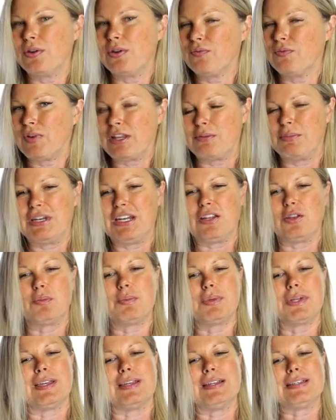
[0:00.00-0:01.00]
You can find them in
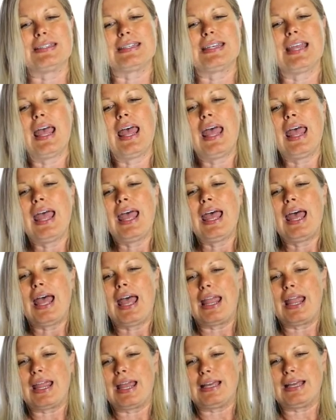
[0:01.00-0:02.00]
either place,
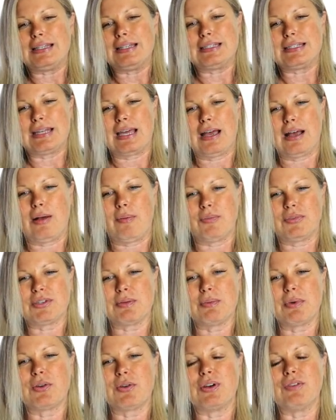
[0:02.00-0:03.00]
and
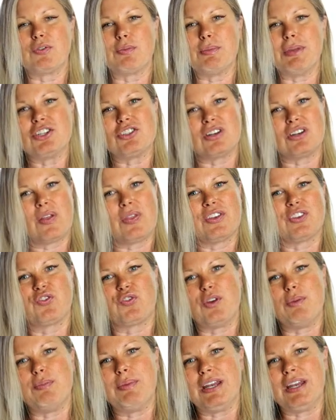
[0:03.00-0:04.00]
some other information on
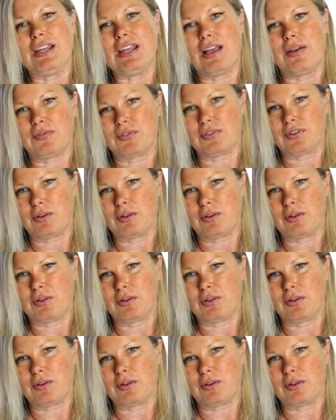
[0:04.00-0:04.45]
this free PDF.